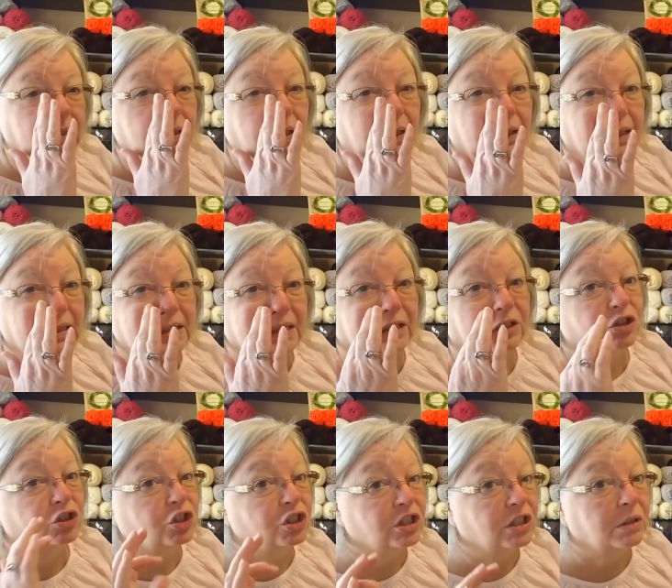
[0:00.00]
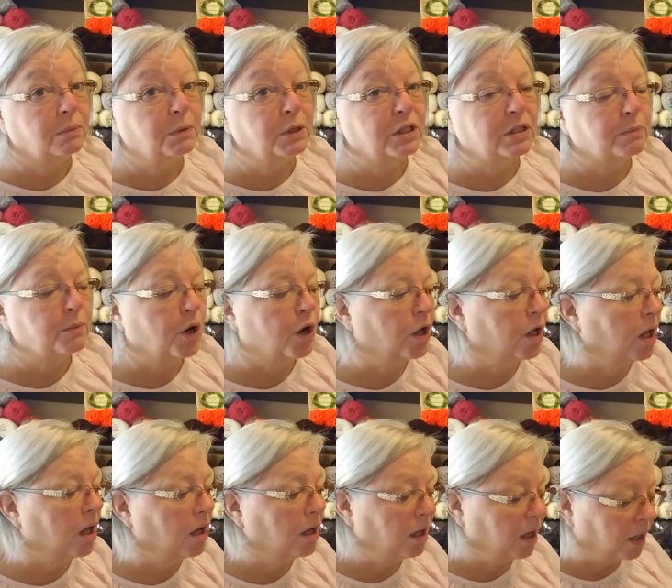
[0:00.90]
Like I said, it's just going to be a small
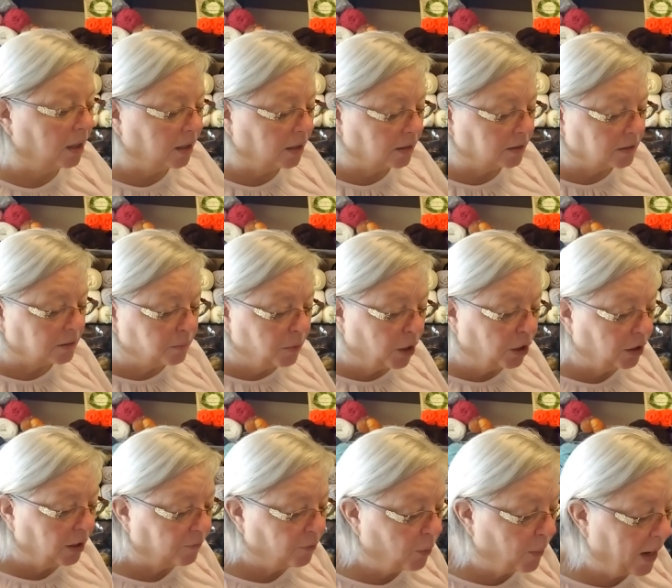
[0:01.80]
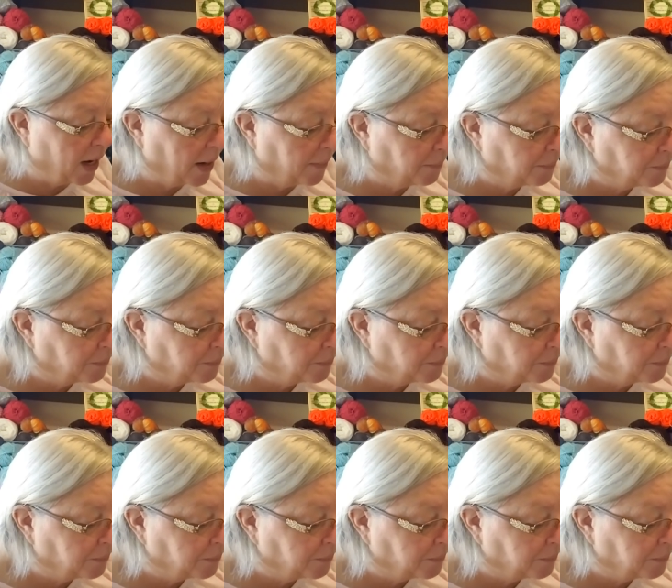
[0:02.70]
giveaway,